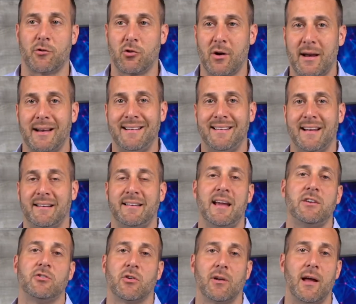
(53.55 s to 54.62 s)
Credit
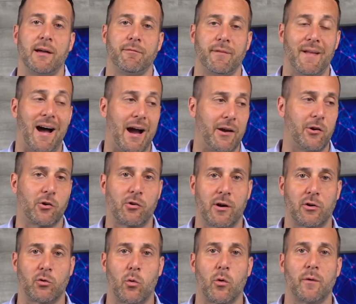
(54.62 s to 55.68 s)
dictates your life. And the higher your
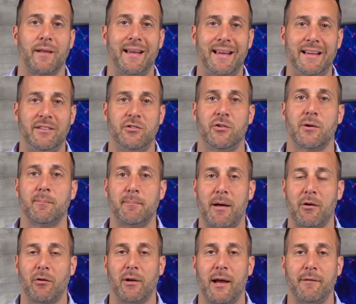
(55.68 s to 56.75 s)
credit score, the easier and
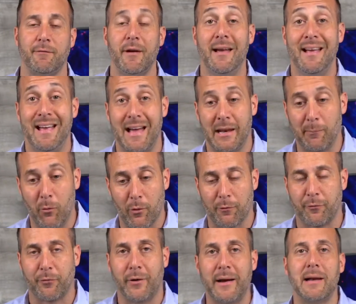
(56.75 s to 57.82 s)
better life, the more
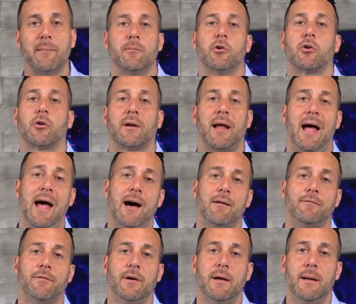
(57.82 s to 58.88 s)
freedom you're going to have